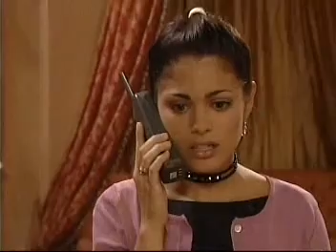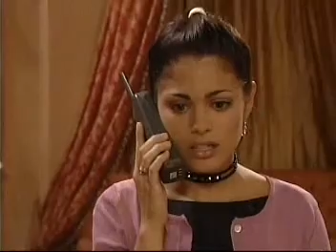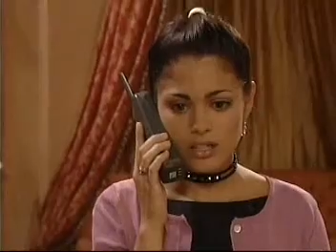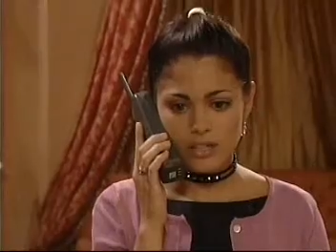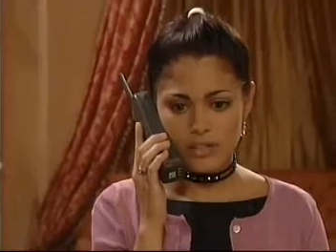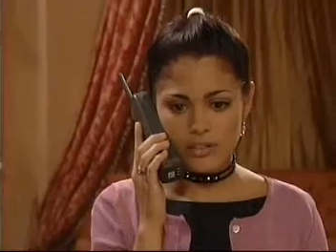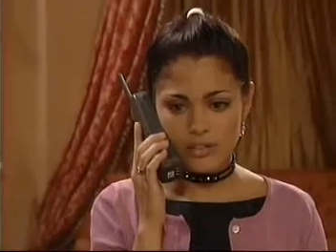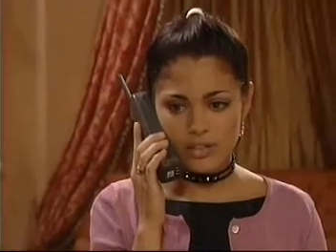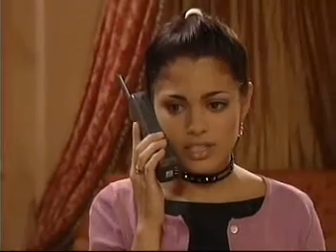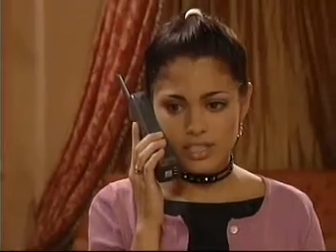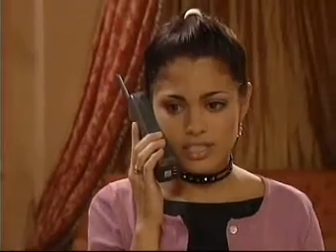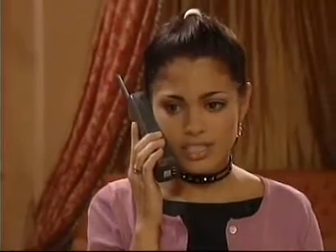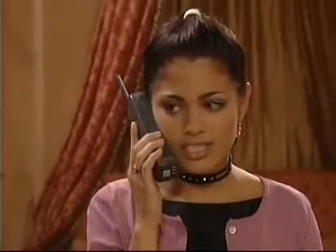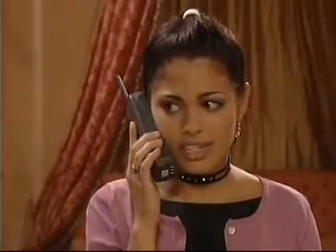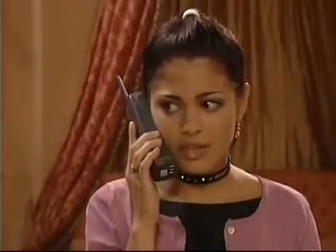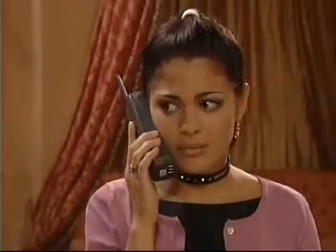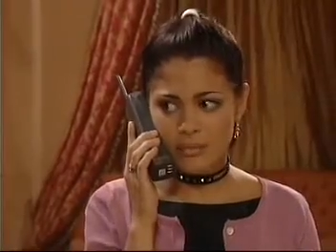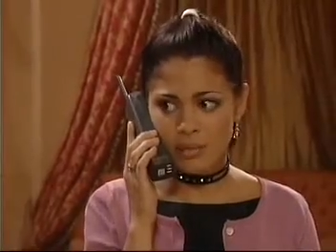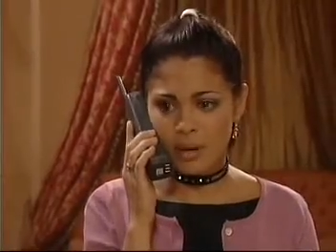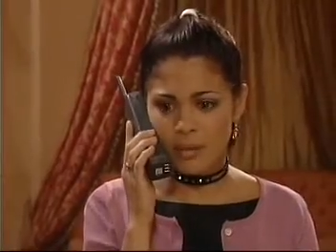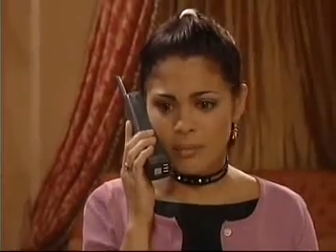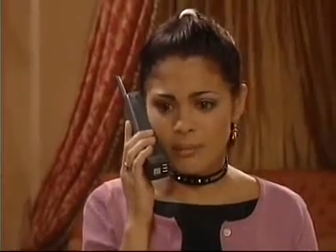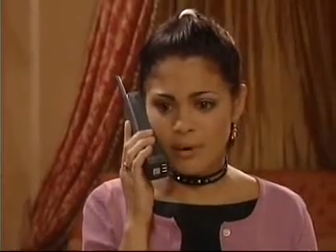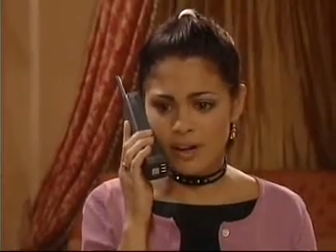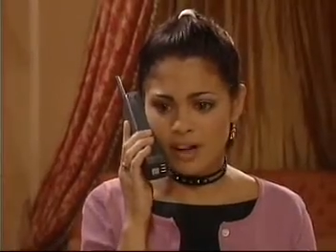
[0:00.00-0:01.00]
You didn't tell
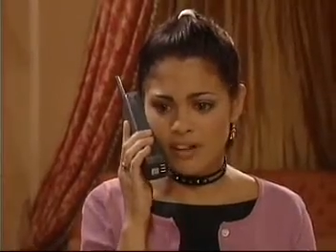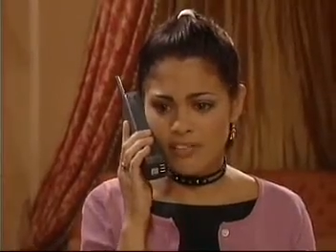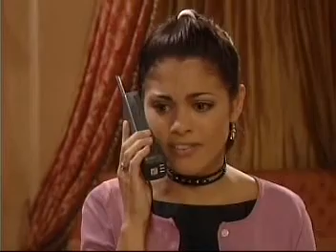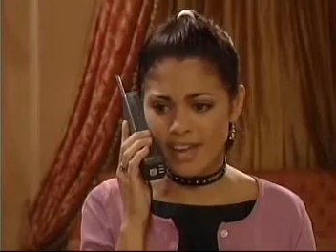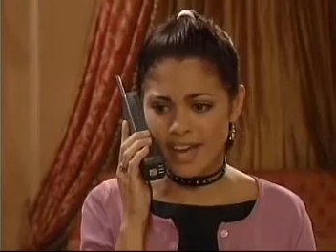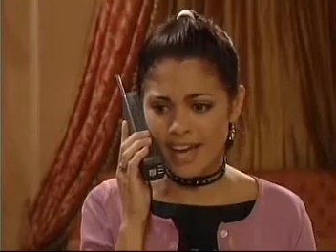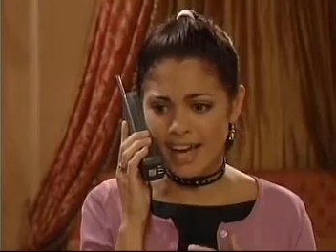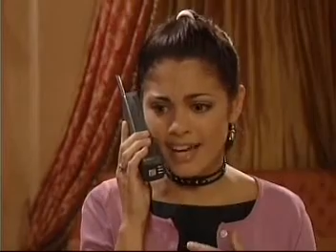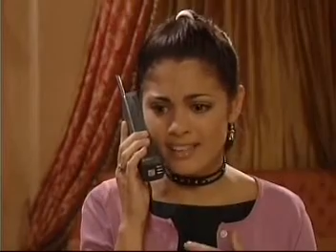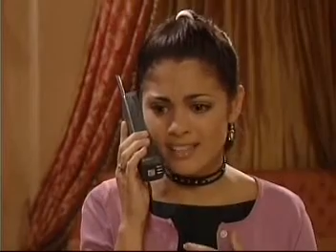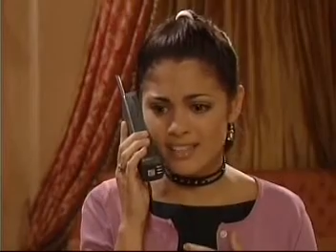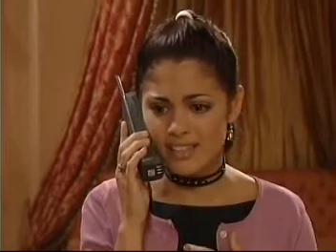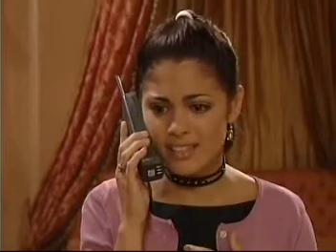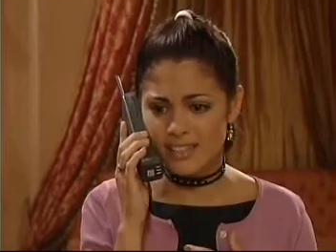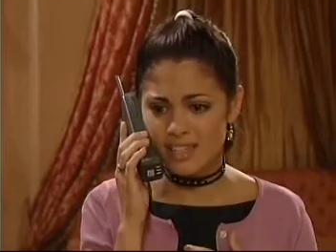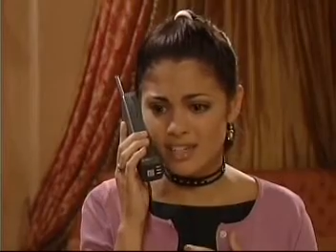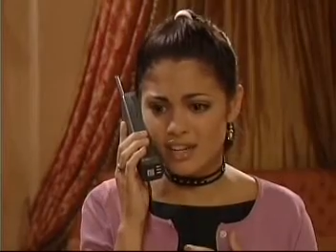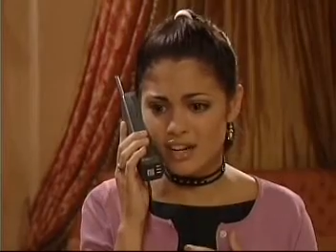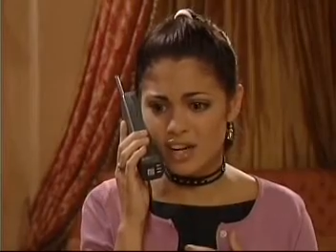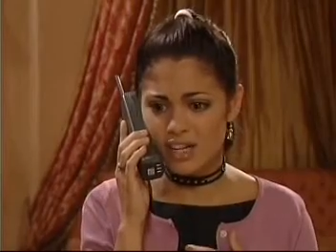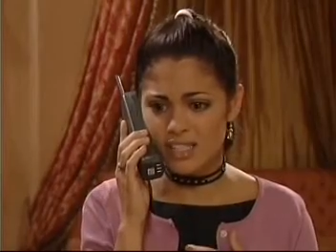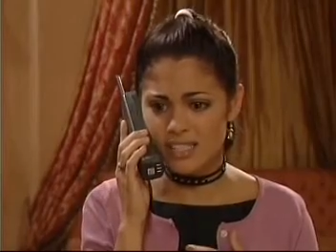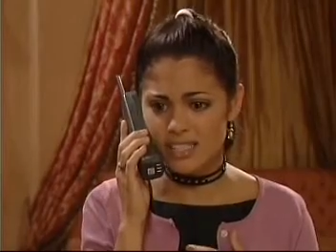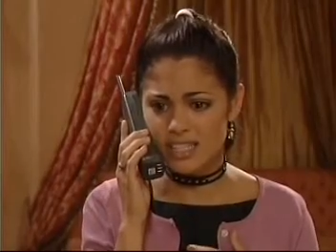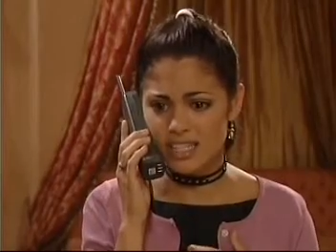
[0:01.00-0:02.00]
Mom about all the accidents I
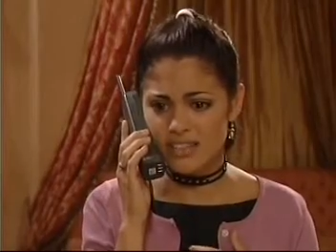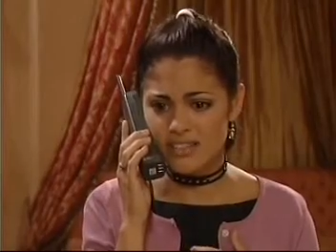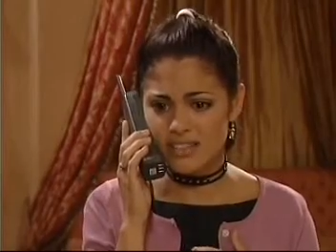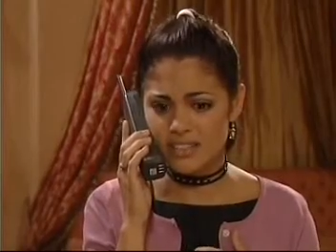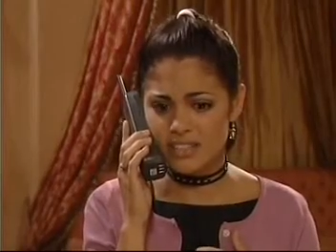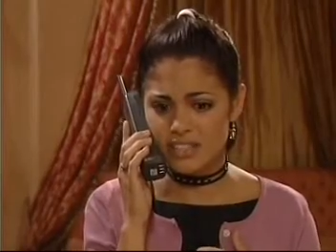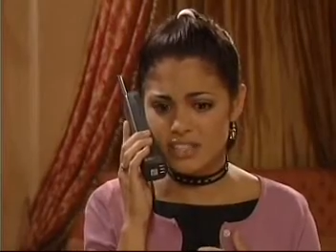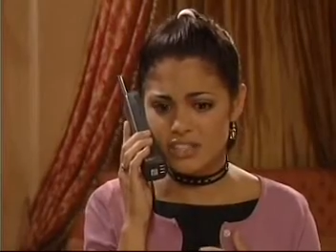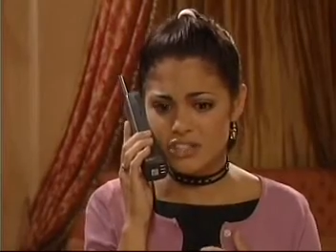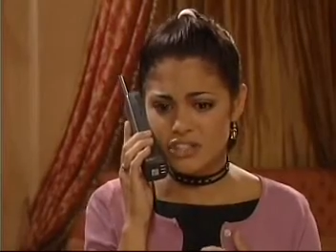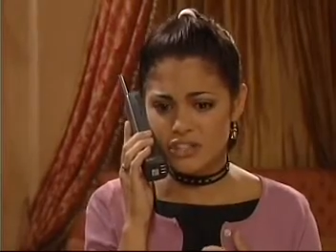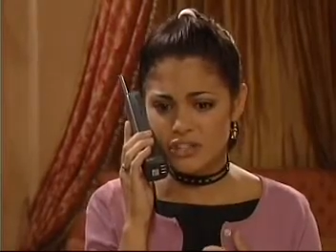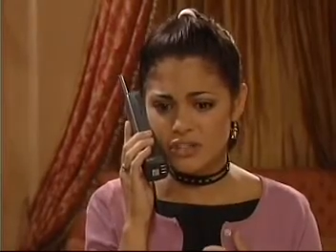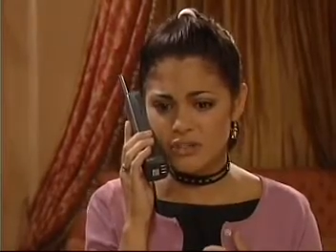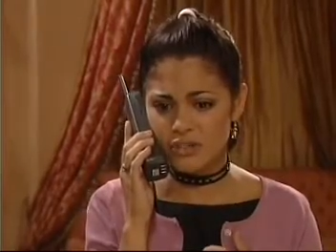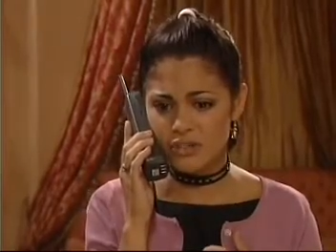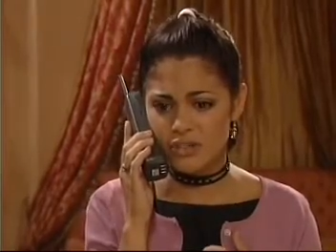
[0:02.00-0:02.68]
caused Ethan, did you?